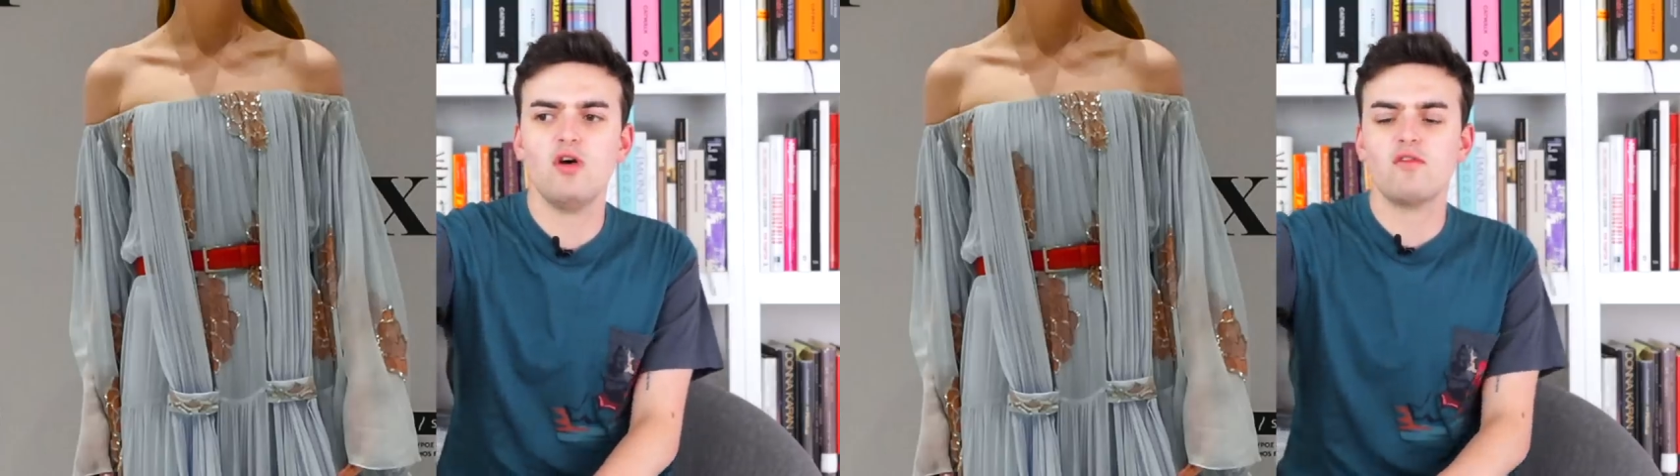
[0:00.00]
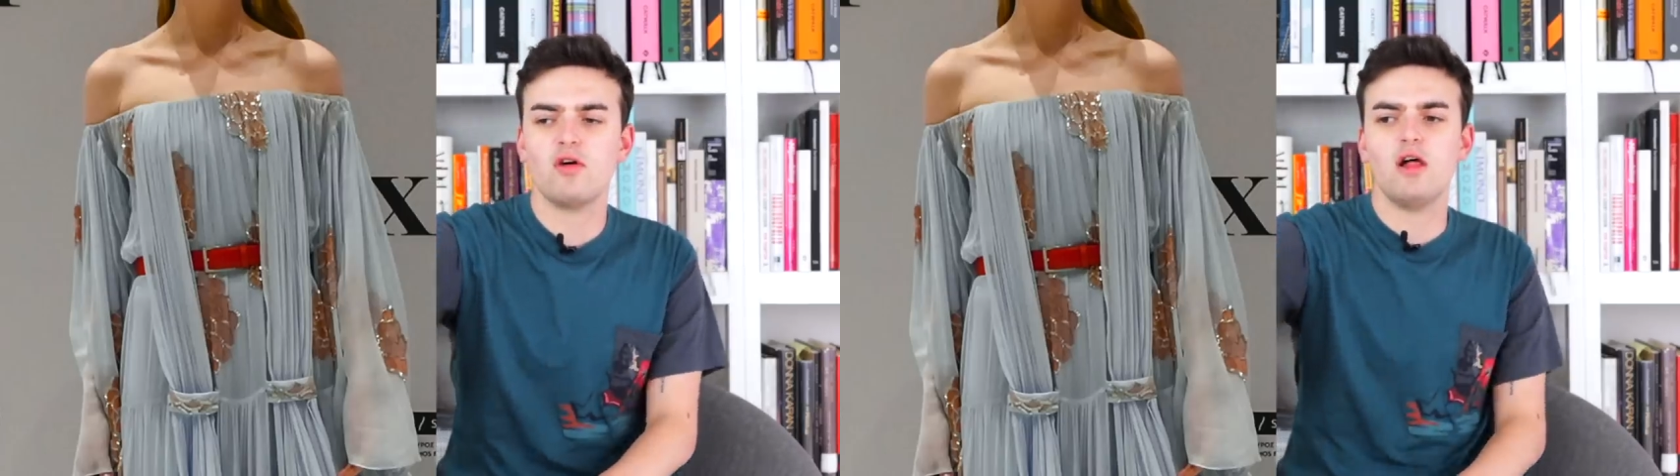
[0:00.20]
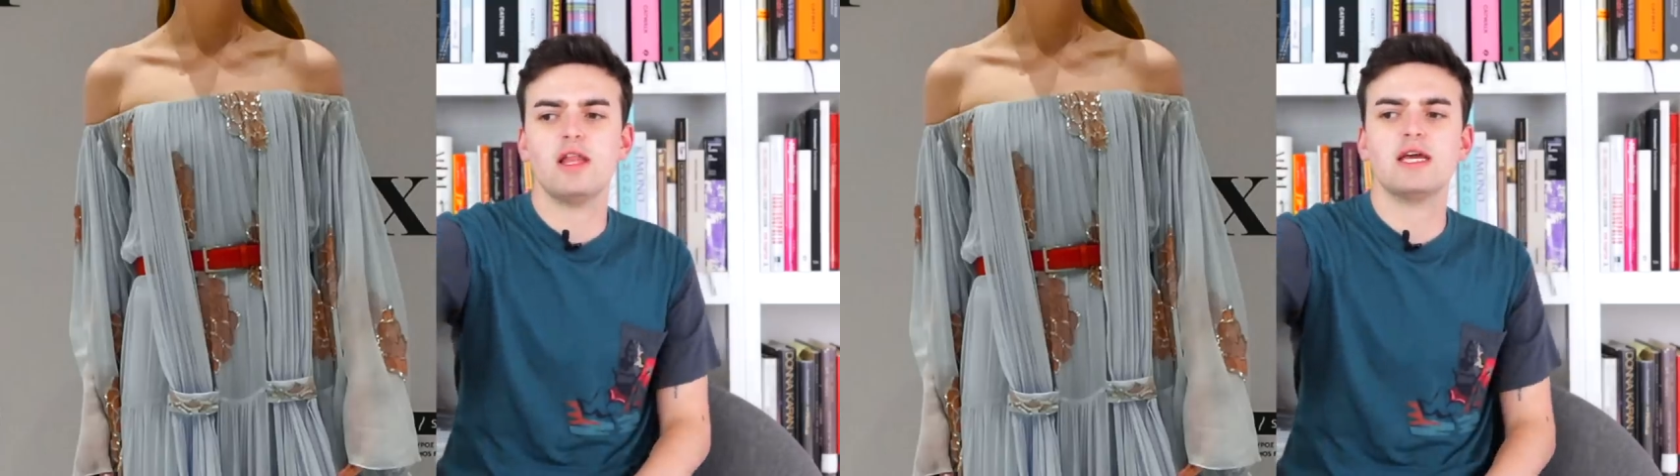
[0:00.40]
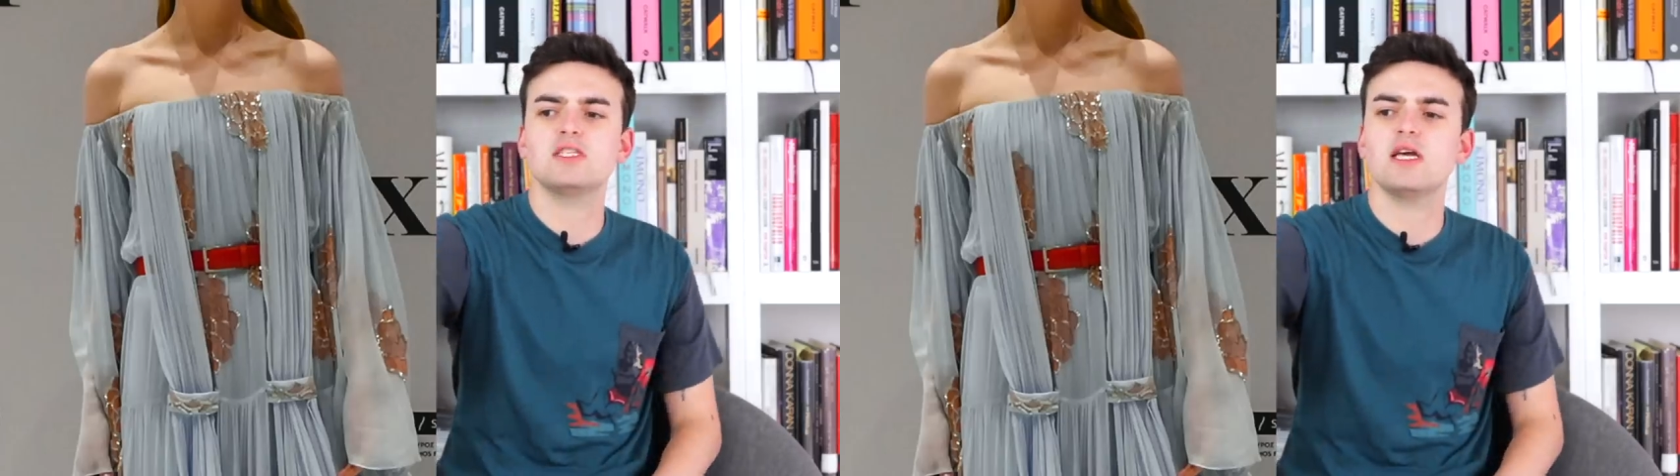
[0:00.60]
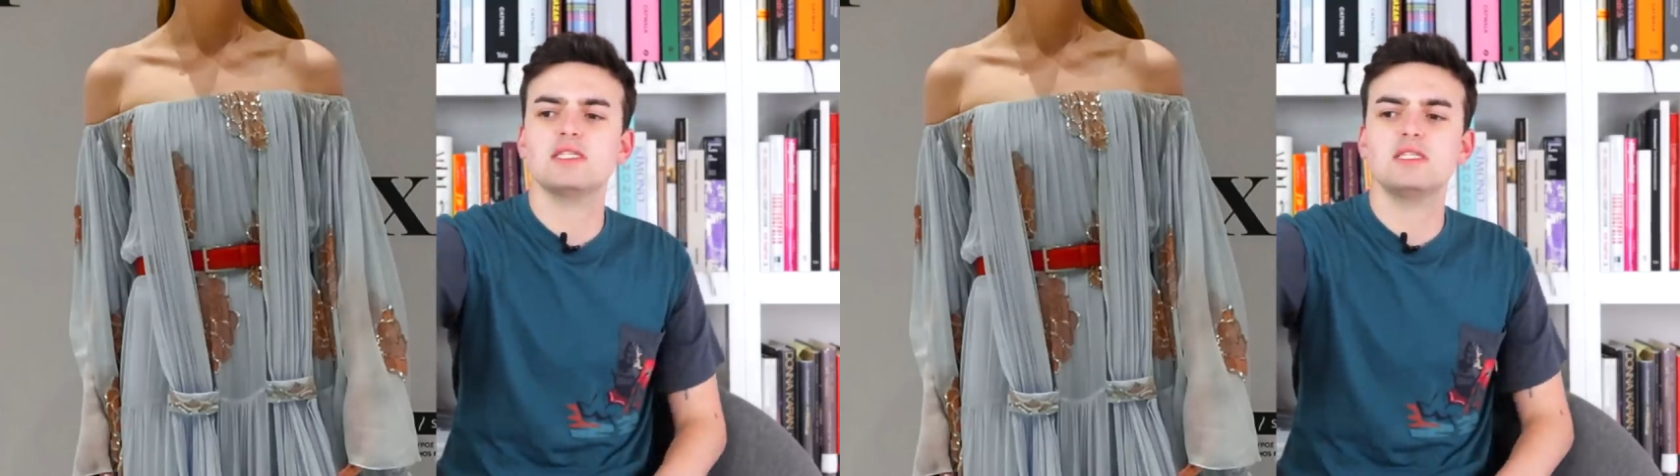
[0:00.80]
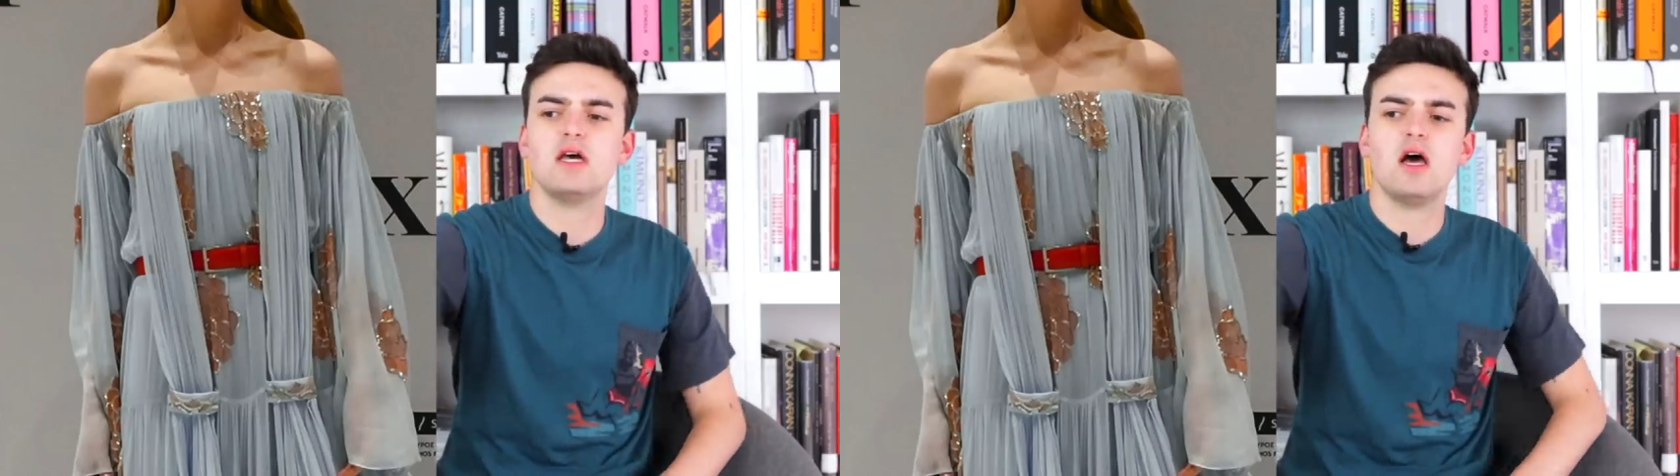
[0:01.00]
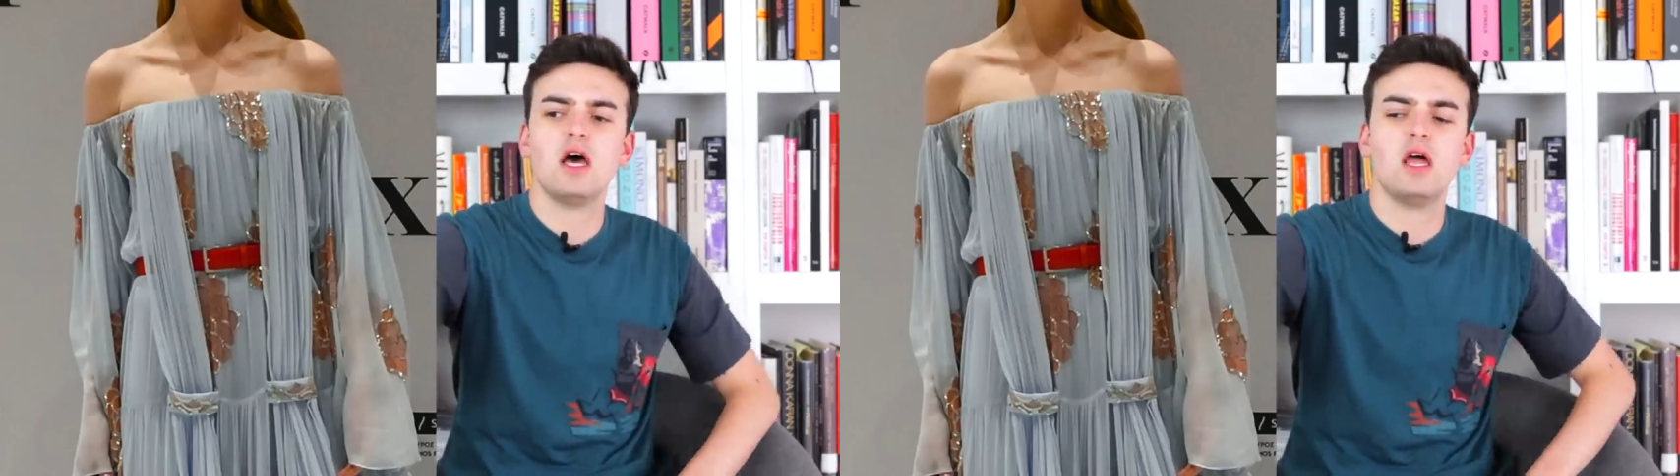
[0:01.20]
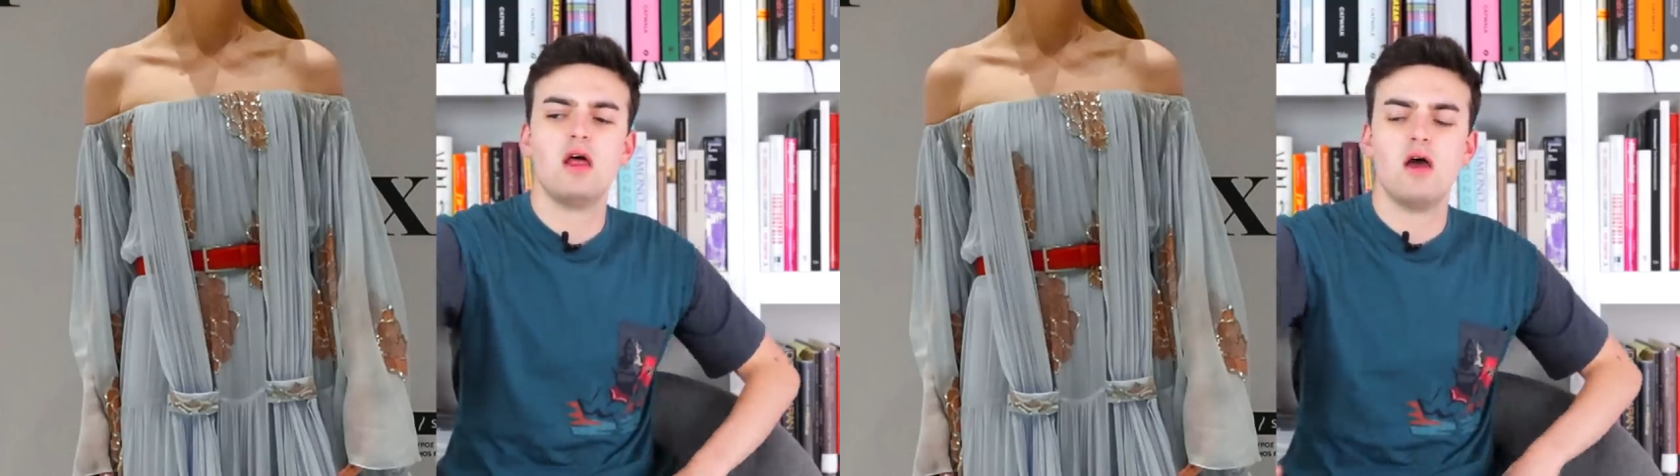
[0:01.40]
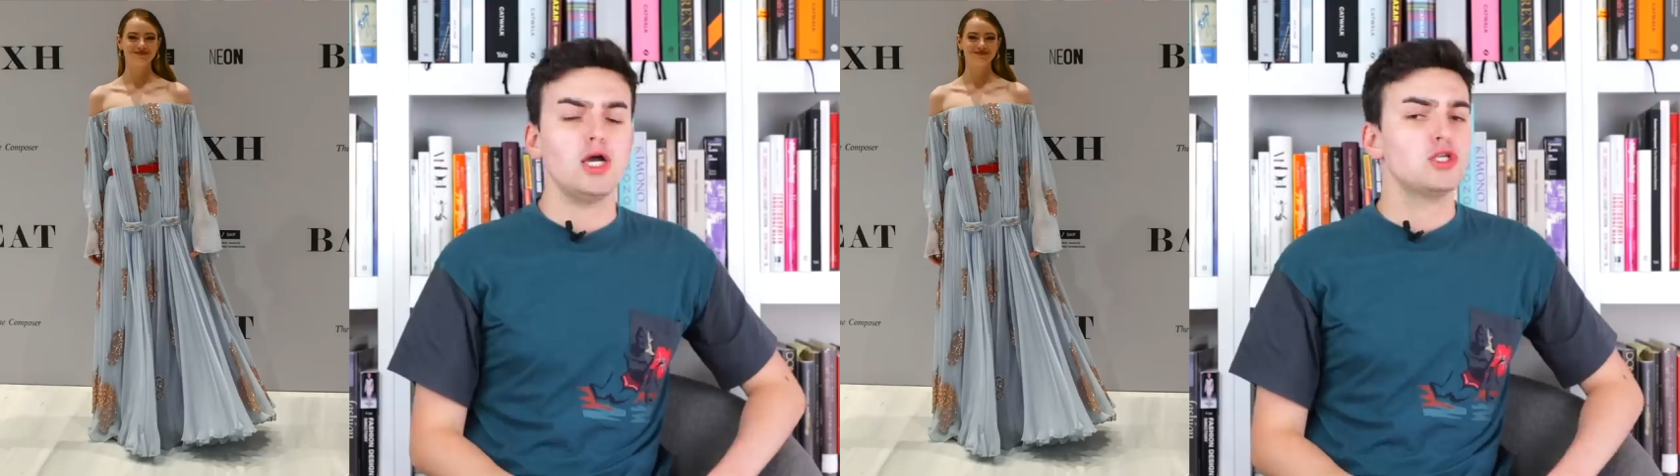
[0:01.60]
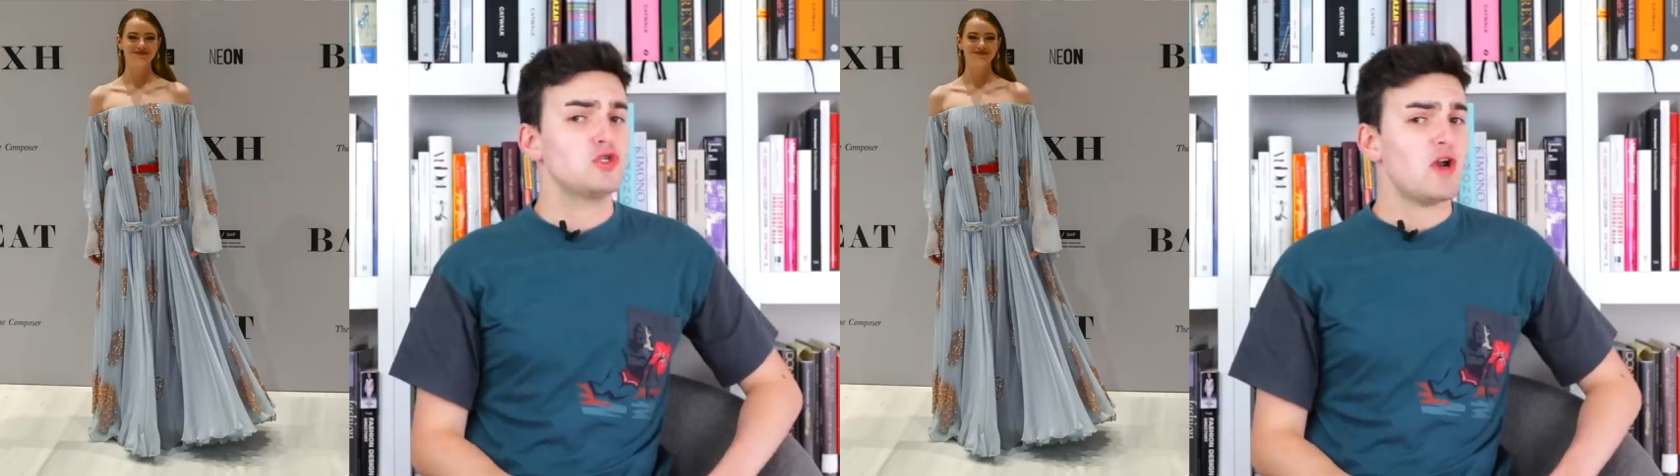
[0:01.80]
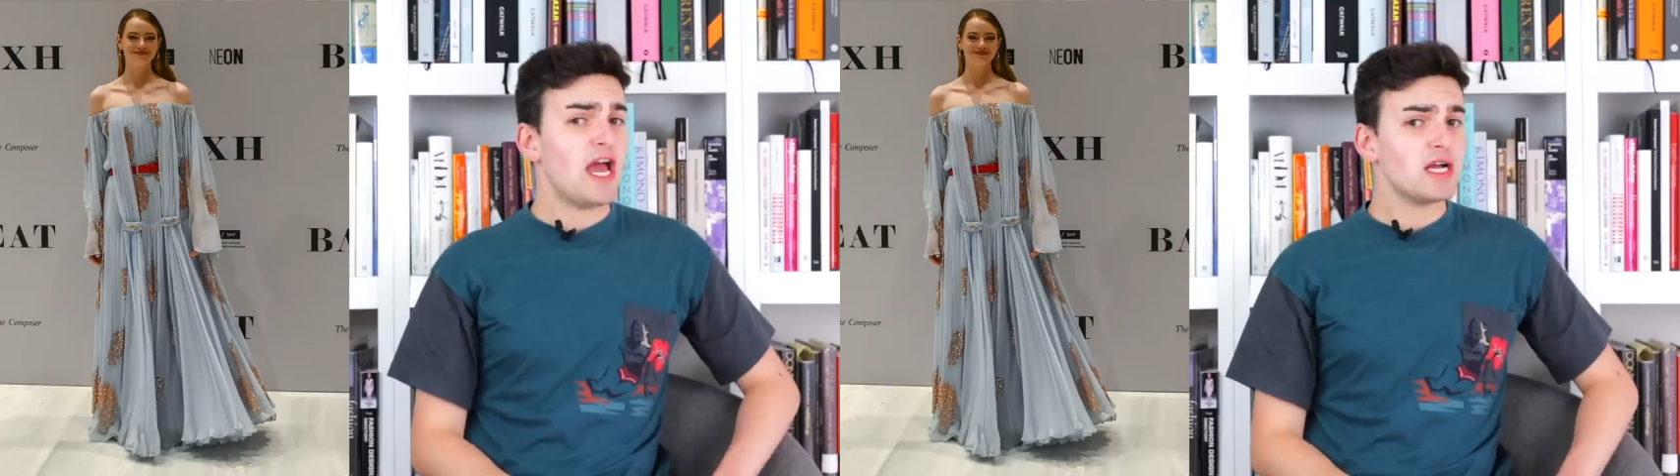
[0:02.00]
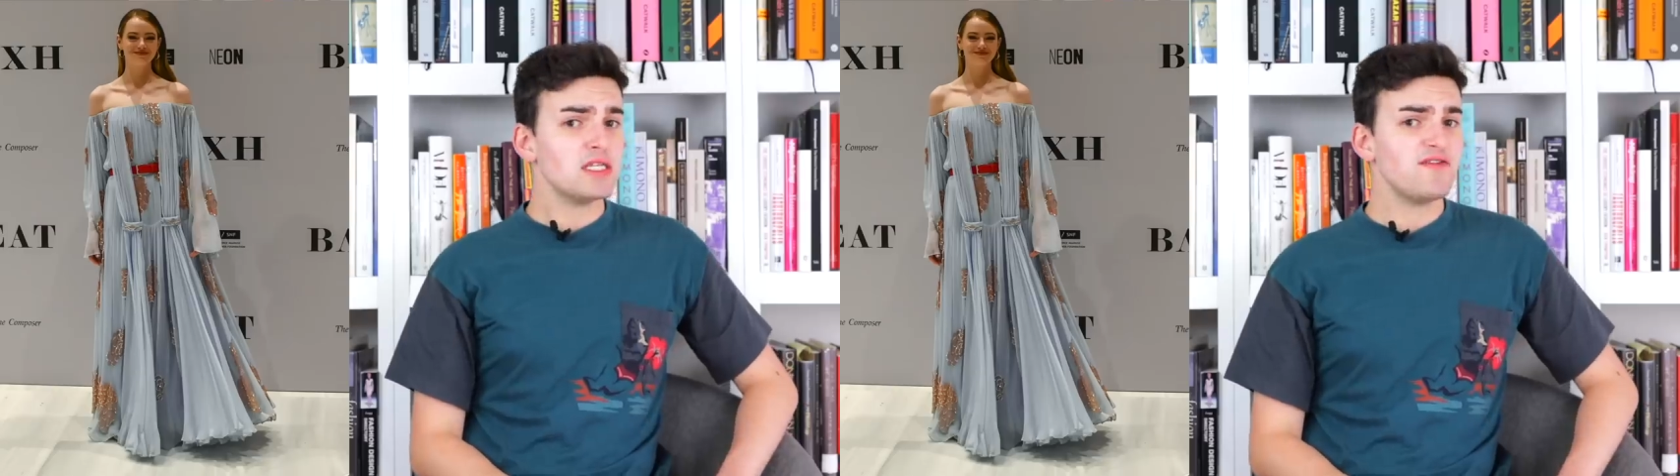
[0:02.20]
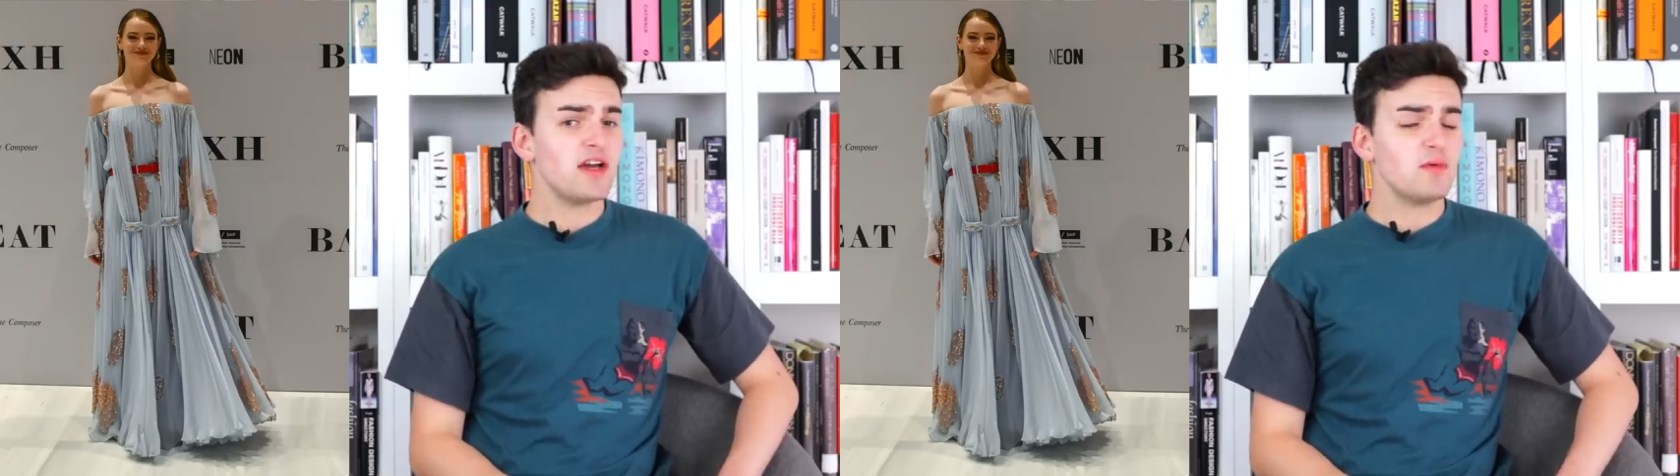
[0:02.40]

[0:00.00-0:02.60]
Overall, like it's it's not attractive,